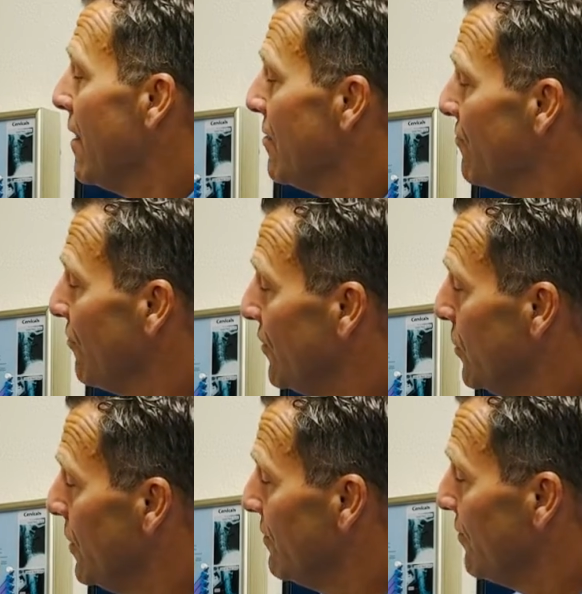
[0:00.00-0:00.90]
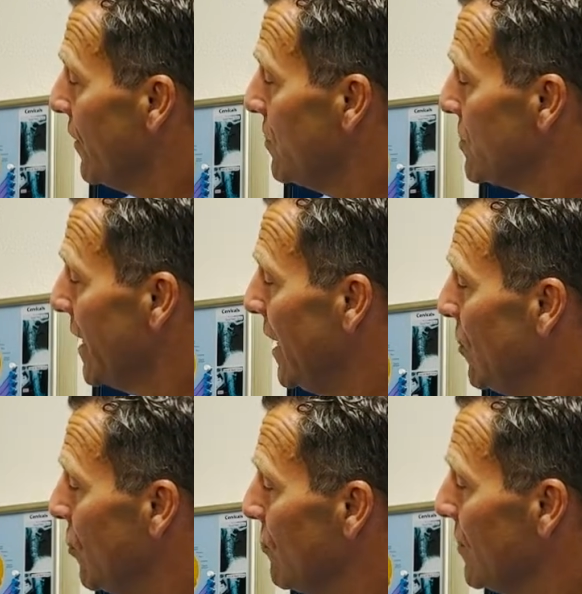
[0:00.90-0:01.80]
fluid flows in
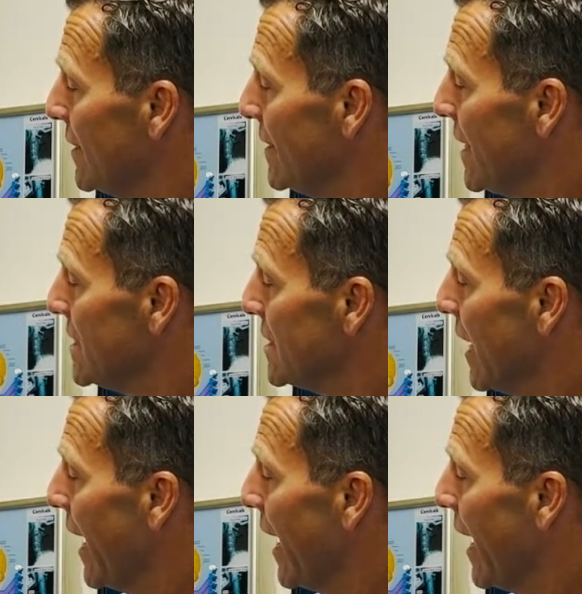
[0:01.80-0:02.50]
through the disc